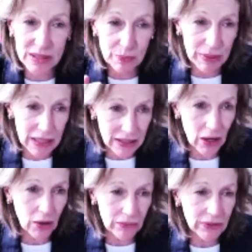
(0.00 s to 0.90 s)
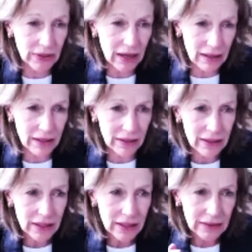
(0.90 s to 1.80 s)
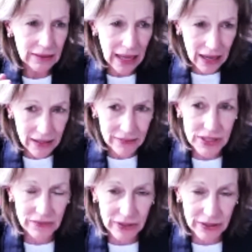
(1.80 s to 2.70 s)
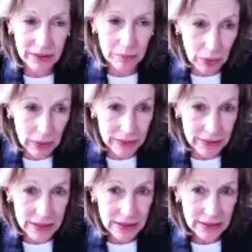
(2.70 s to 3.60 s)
speak over our lives are very important.